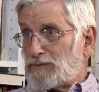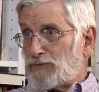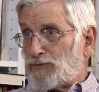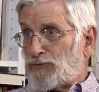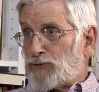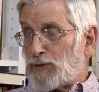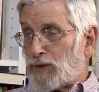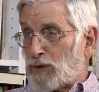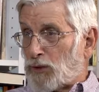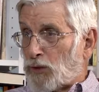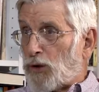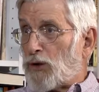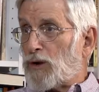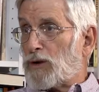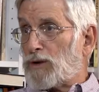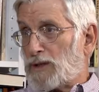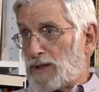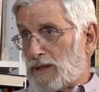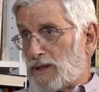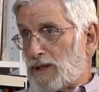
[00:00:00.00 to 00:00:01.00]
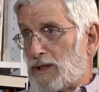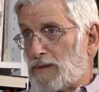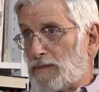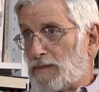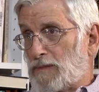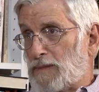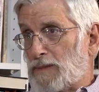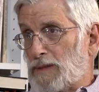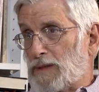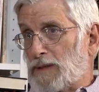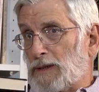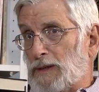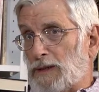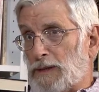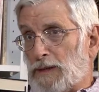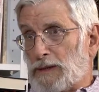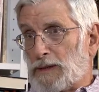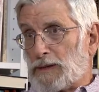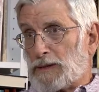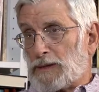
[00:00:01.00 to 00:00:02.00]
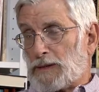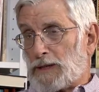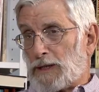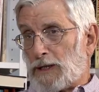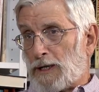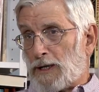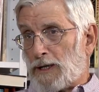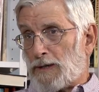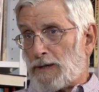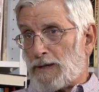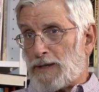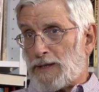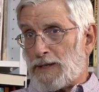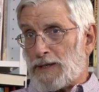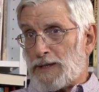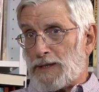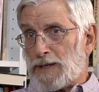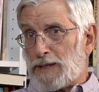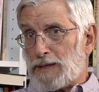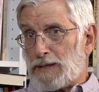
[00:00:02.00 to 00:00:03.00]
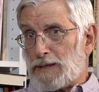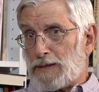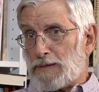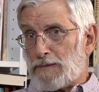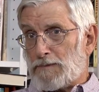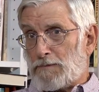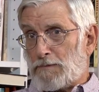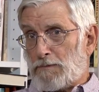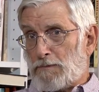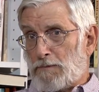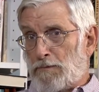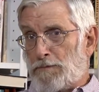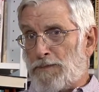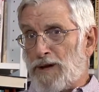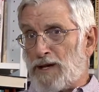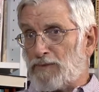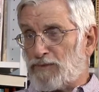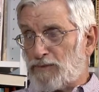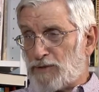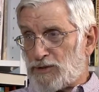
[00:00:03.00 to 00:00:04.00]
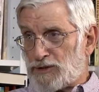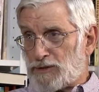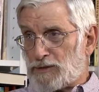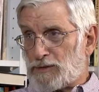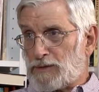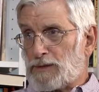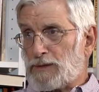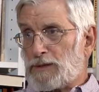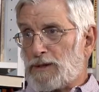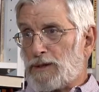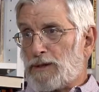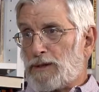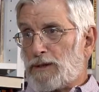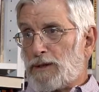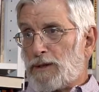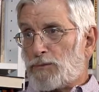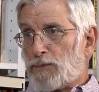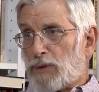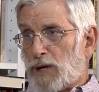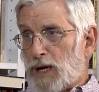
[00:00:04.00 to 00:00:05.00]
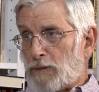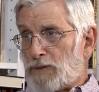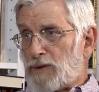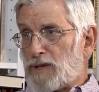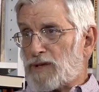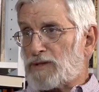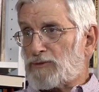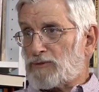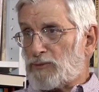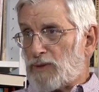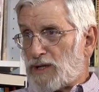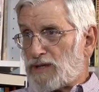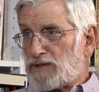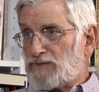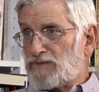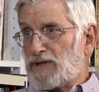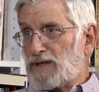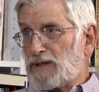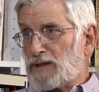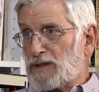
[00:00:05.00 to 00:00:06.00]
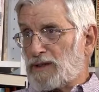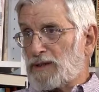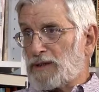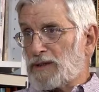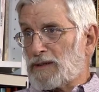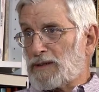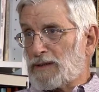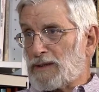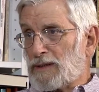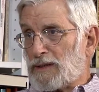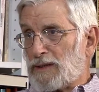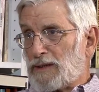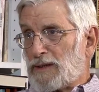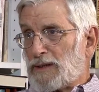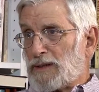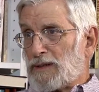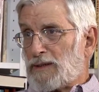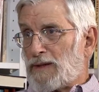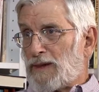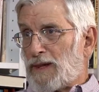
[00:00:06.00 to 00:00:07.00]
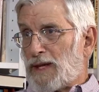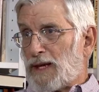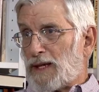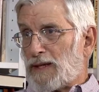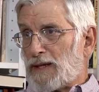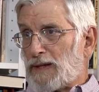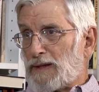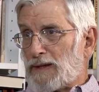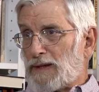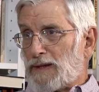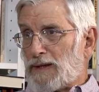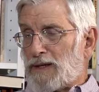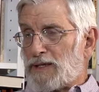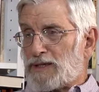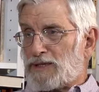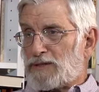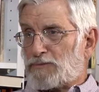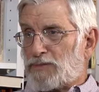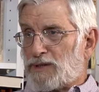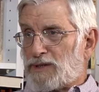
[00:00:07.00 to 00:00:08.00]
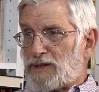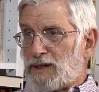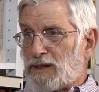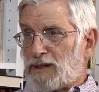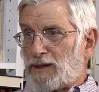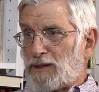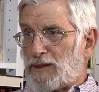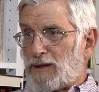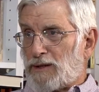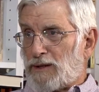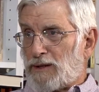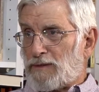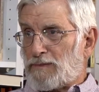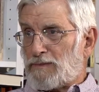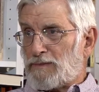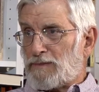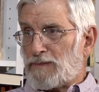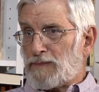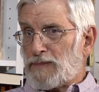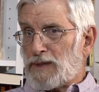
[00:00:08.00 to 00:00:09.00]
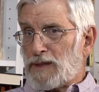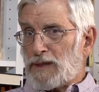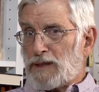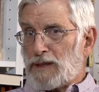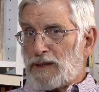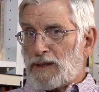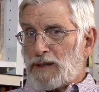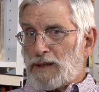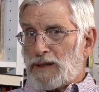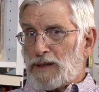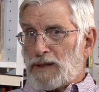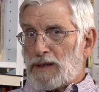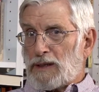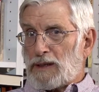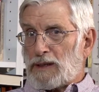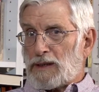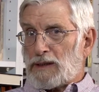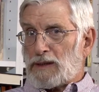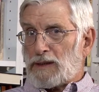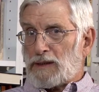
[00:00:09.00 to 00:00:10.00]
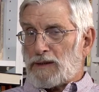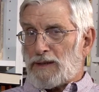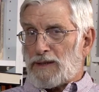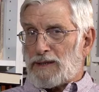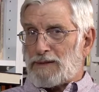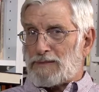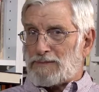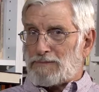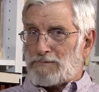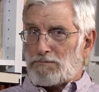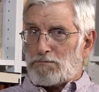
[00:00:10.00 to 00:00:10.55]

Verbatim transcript: for a long time uh, on the beneficial properties of breastfeeding. That this particular, uh, that